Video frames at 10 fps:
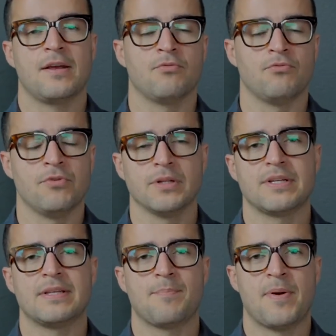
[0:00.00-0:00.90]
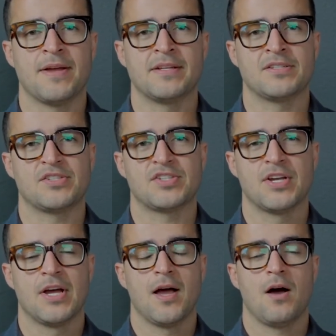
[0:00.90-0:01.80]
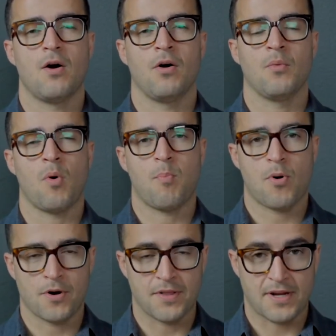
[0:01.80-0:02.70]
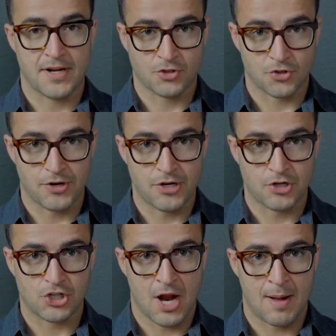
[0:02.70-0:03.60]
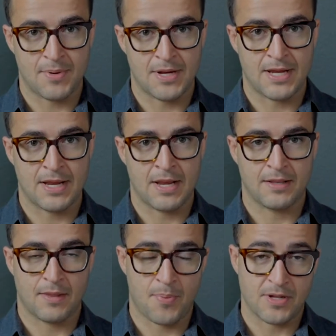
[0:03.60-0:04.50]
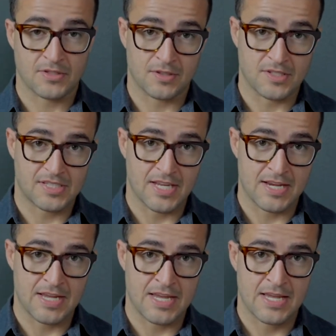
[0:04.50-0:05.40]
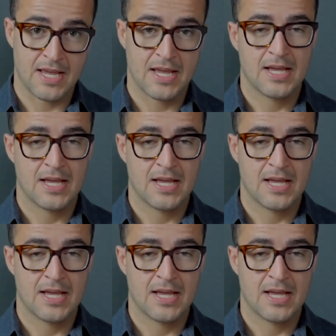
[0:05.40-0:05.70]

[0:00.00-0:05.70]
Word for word: it really depends on what part of the country you're shopping in, depends on the city.